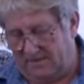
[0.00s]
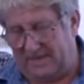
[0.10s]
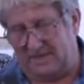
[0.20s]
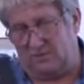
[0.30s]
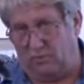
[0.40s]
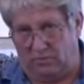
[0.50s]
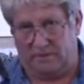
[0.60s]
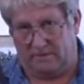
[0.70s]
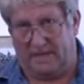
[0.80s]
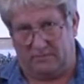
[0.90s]
That's all
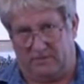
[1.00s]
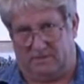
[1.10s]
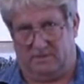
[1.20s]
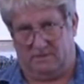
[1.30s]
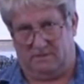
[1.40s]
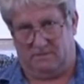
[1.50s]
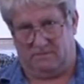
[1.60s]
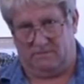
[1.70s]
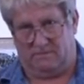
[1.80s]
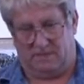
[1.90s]
you get with it.
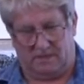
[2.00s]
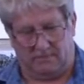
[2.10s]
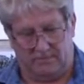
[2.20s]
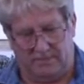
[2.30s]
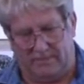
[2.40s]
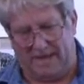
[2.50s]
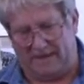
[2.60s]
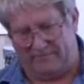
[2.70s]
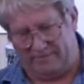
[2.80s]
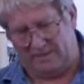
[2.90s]
It comes in a
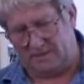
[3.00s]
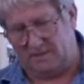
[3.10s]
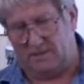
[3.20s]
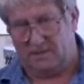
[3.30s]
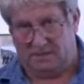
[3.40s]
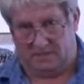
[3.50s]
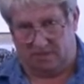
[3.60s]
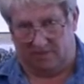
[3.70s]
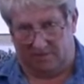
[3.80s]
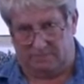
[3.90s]
bag of bits
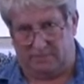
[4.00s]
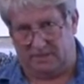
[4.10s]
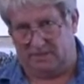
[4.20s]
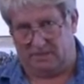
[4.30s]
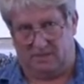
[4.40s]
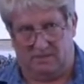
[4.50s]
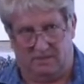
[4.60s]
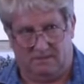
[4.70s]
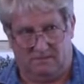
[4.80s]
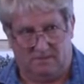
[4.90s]
in this picture.
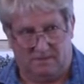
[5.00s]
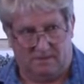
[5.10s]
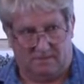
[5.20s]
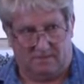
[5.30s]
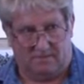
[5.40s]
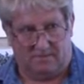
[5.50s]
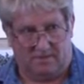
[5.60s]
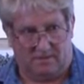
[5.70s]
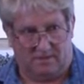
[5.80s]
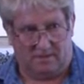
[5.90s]

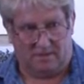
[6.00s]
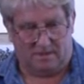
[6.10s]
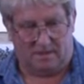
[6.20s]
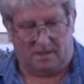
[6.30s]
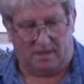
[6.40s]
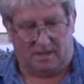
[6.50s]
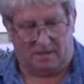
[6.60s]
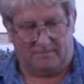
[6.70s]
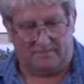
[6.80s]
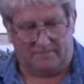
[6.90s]
You
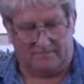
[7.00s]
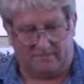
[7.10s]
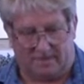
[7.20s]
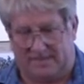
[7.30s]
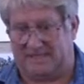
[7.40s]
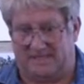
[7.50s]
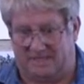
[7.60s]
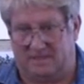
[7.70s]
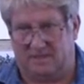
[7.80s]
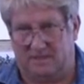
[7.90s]
know, that's
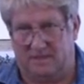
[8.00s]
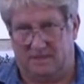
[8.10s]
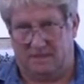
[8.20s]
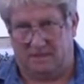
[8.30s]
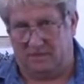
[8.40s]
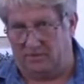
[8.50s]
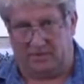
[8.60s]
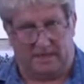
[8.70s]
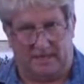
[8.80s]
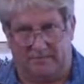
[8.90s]
it. You don't
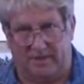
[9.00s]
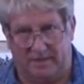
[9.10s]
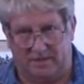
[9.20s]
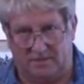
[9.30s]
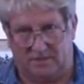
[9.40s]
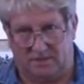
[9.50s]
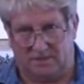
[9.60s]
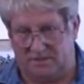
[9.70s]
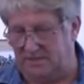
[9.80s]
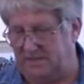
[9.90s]
get any paint
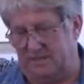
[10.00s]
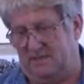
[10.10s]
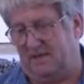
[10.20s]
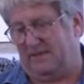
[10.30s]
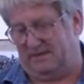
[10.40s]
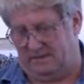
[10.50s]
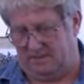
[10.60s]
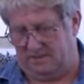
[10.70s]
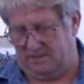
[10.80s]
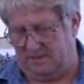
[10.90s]
instructions. You get nothing.
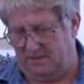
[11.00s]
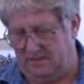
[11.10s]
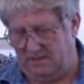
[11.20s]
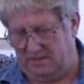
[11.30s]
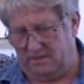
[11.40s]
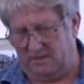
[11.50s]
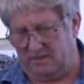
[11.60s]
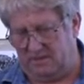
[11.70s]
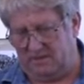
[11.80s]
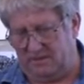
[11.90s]
So
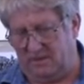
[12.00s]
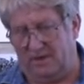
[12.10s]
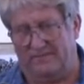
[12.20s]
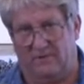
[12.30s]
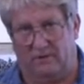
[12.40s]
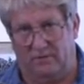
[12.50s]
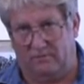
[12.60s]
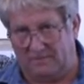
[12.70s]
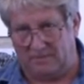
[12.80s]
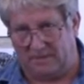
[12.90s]
you can't even go on the
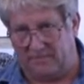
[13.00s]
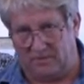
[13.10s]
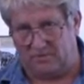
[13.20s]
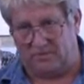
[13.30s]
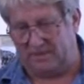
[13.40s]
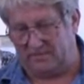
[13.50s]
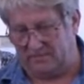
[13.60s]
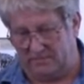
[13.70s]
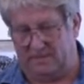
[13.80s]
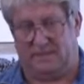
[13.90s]
website because all they
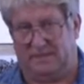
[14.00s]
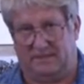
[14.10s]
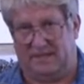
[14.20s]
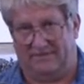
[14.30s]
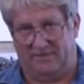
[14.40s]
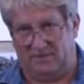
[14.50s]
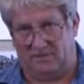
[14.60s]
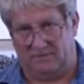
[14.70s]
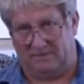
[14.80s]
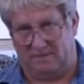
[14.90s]
do is they have this on
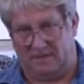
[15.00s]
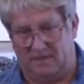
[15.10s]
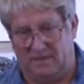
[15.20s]
the website.